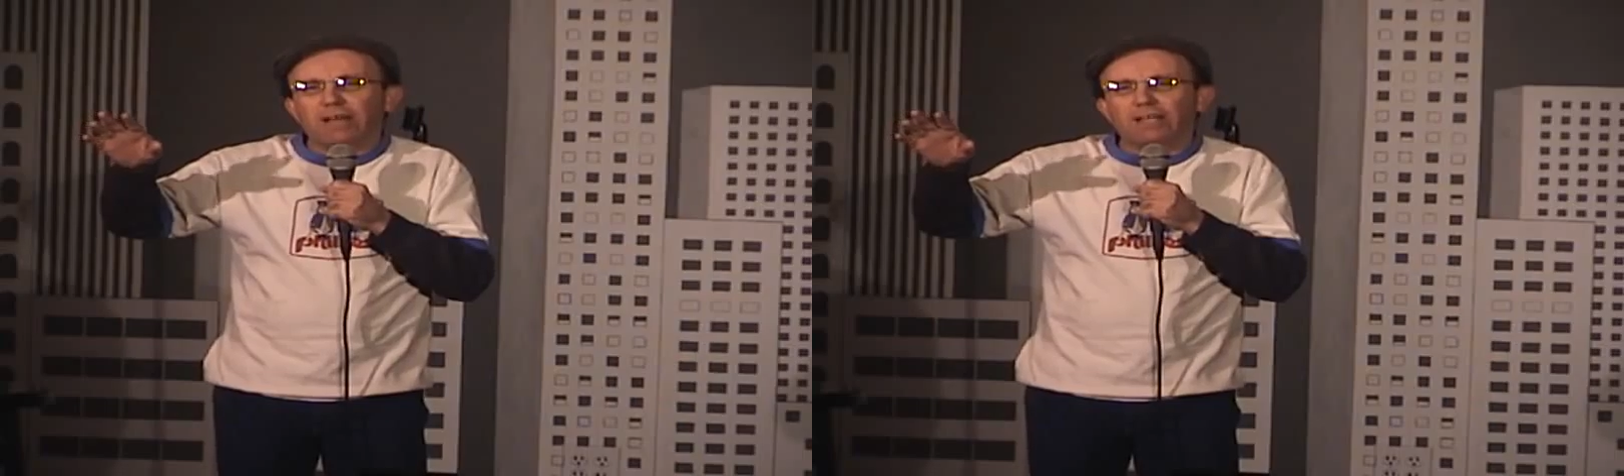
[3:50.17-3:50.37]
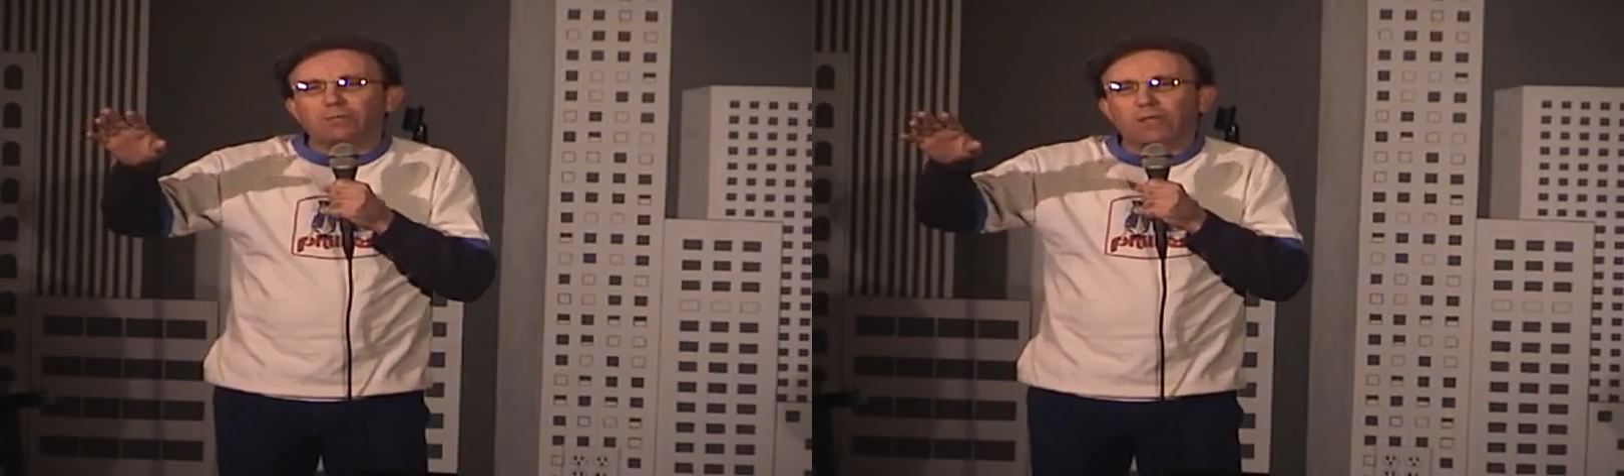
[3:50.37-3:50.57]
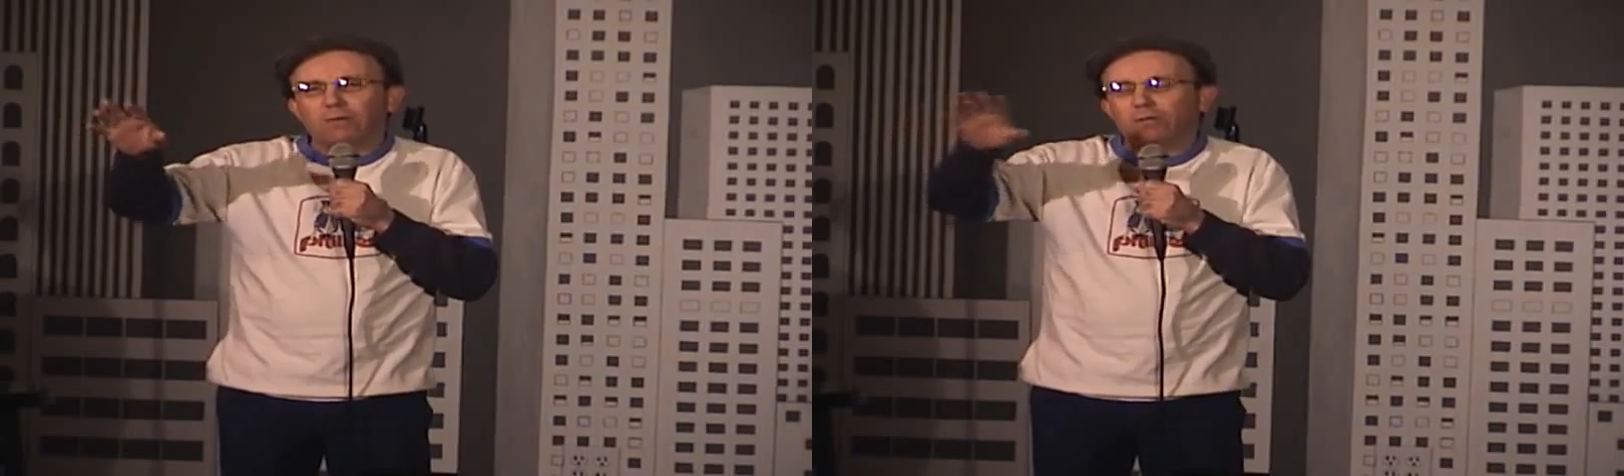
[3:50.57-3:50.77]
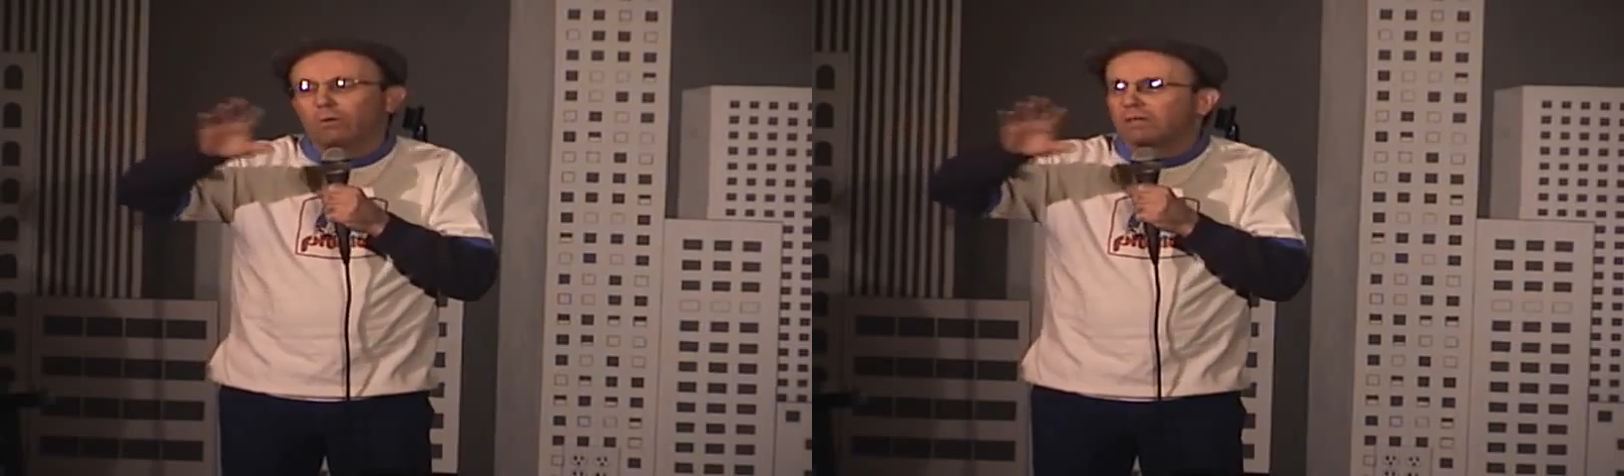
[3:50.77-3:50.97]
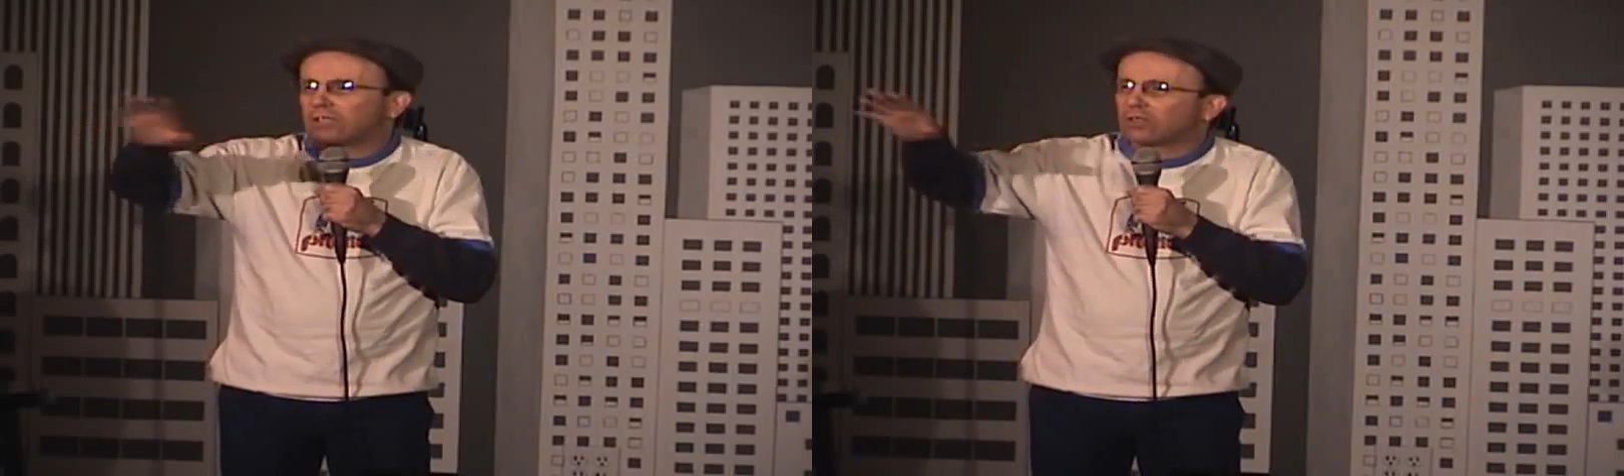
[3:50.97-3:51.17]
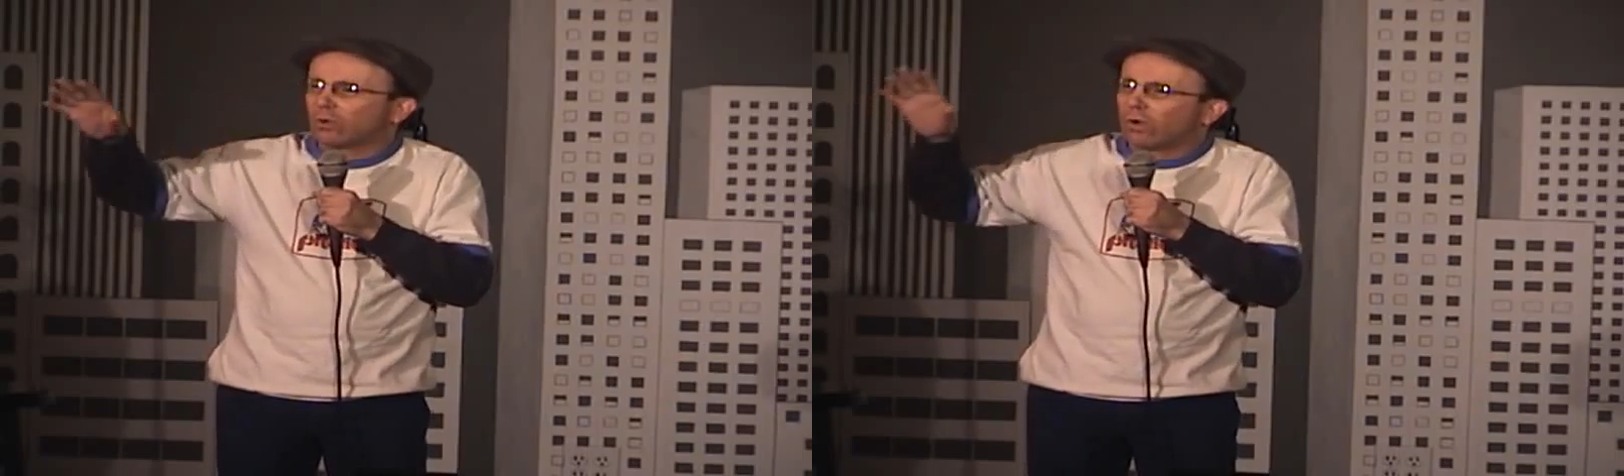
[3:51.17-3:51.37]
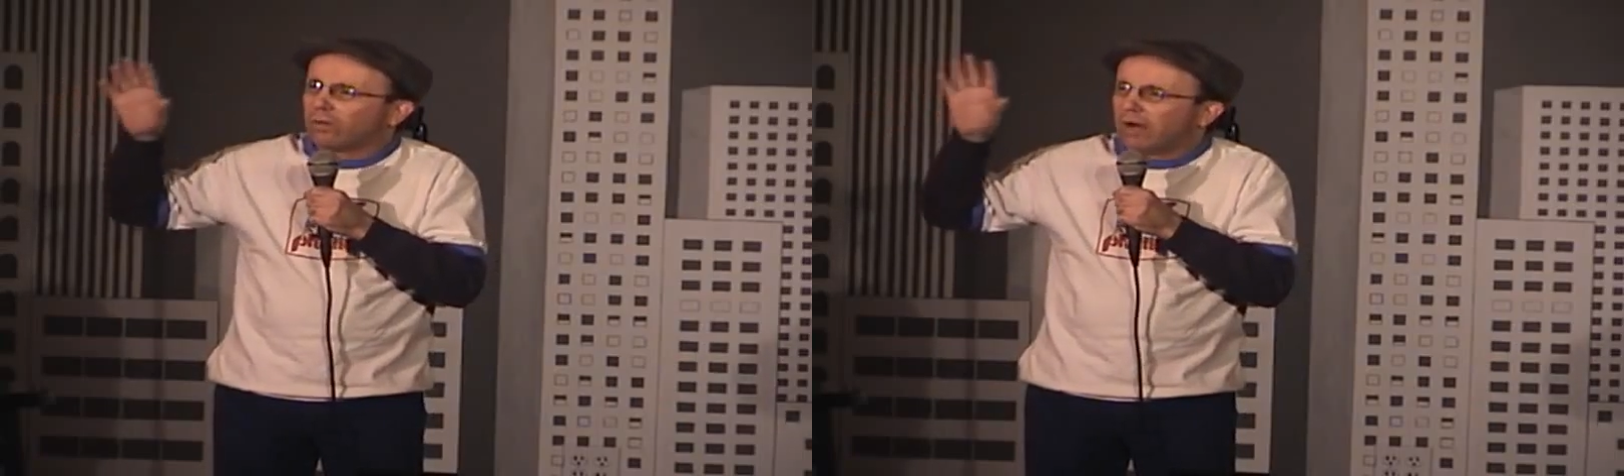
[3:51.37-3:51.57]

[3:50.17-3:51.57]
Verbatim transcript: minutes where they were doing a story